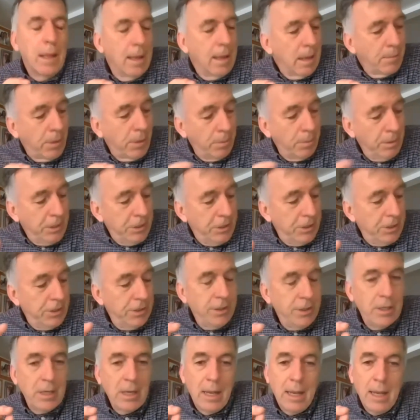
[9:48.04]
I probably
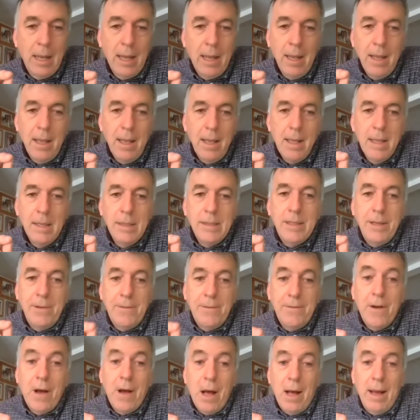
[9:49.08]
should uh,
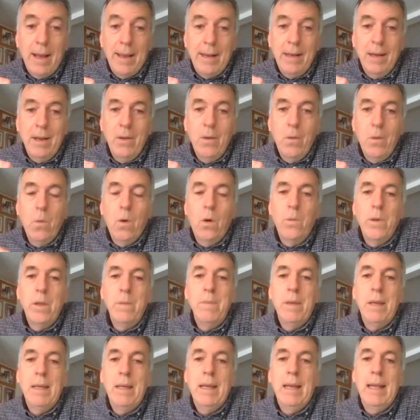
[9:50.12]
define what we
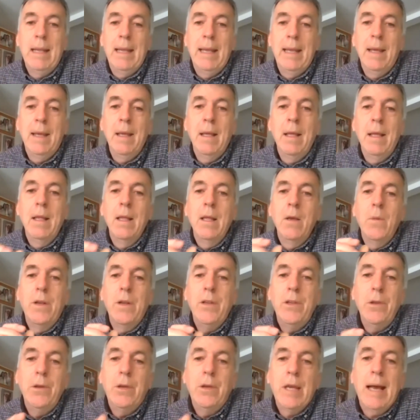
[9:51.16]
mean here. When
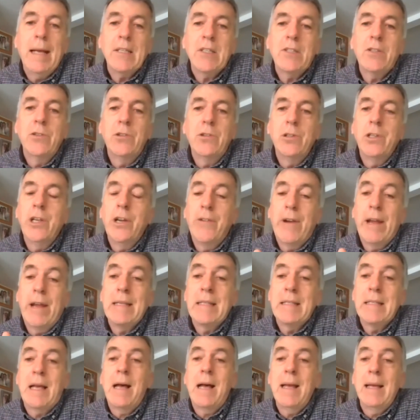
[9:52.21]
you cast all your
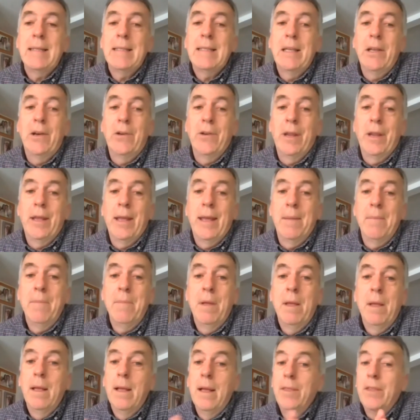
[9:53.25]
anxiety on Him,
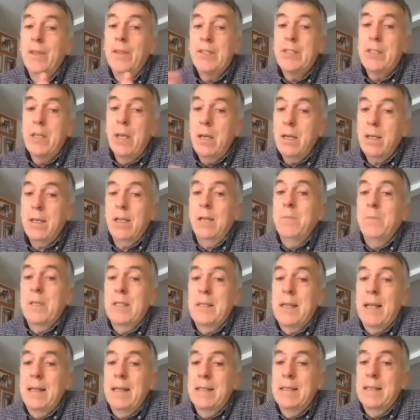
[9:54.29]
the
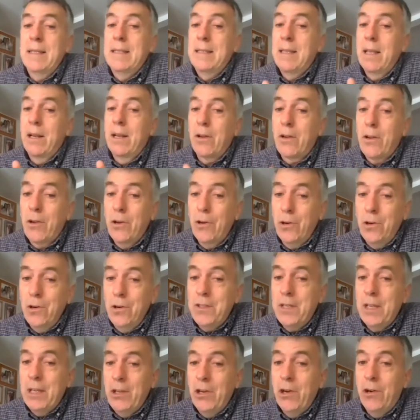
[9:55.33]
circumstances that are
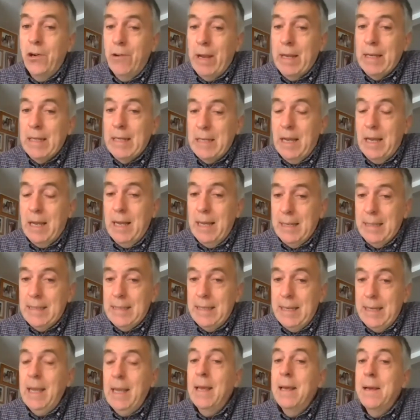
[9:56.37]
causing your
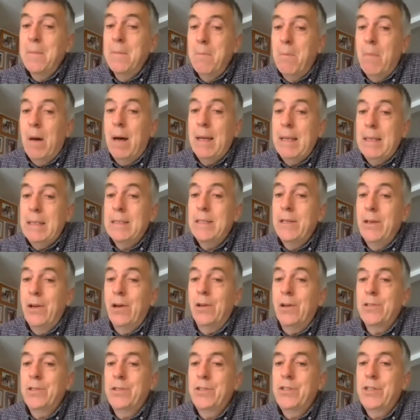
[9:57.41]
anxiety might
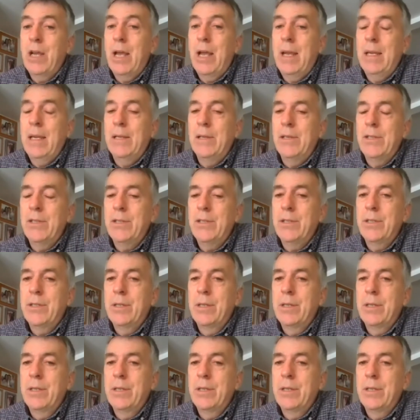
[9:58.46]
not change,